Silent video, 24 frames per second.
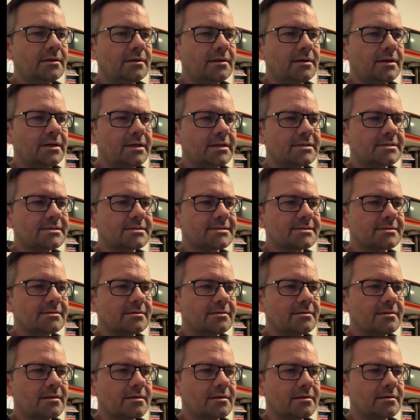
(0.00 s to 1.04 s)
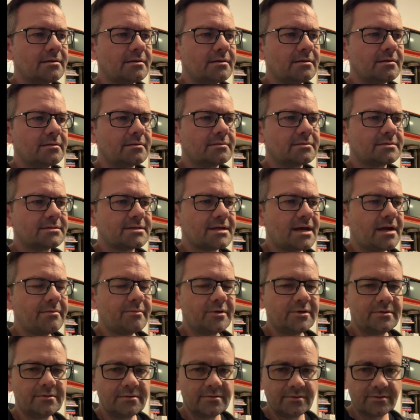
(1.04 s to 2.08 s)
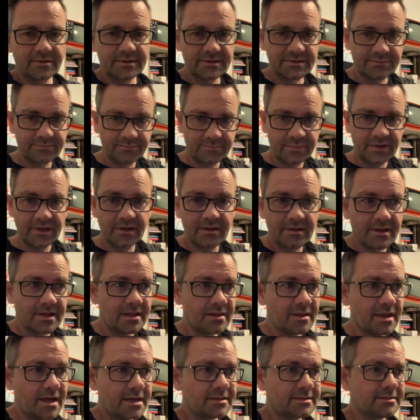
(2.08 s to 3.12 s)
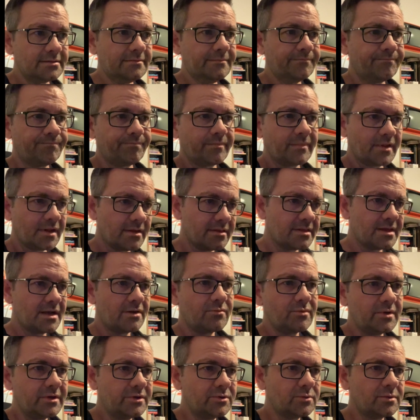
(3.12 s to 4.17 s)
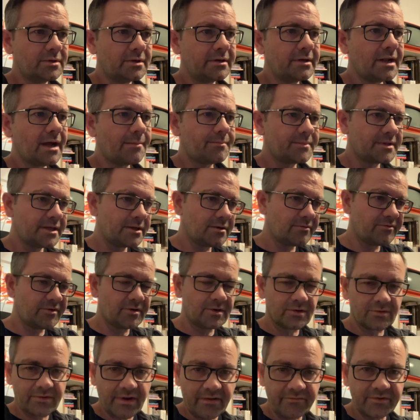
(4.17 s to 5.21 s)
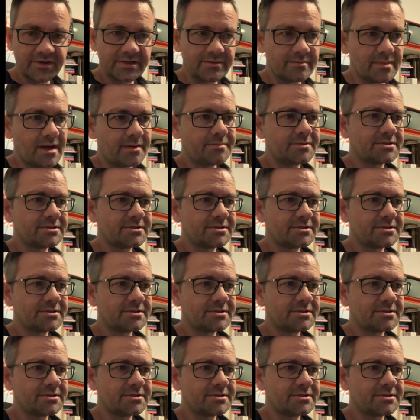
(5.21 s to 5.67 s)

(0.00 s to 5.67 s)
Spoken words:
hits the timer or is bigger than that, then we do an update of our gravity map